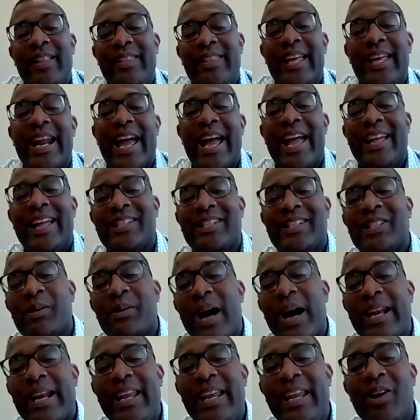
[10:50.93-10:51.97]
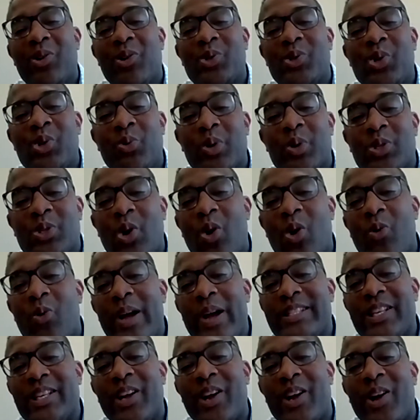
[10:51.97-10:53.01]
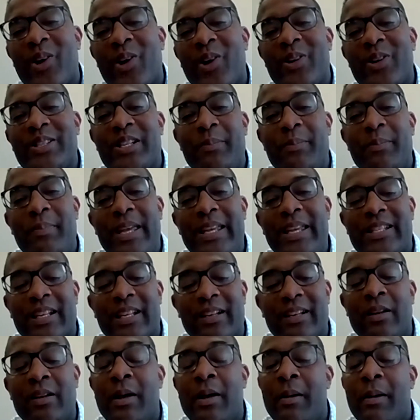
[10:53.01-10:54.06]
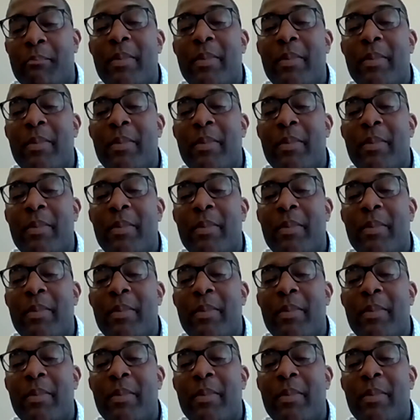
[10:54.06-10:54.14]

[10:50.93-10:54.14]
Then I had somebody else who was always encouraging me to